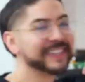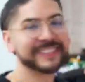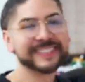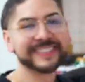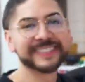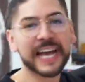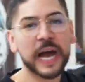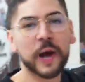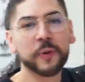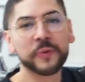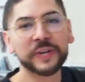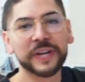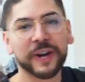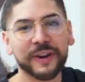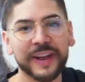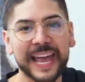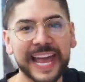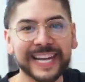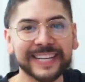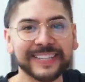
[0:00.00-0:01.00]
this is how we
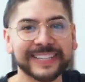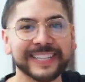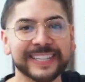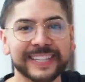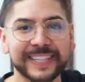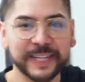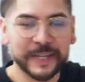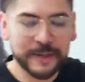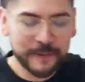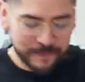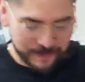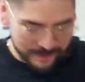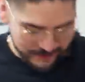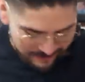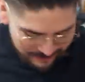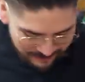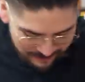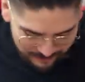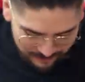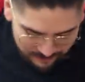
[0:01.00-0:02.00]
are ending.
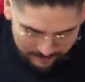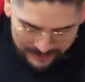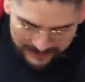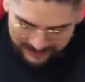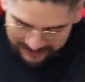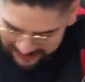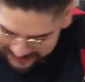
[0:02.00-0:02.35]
Oh my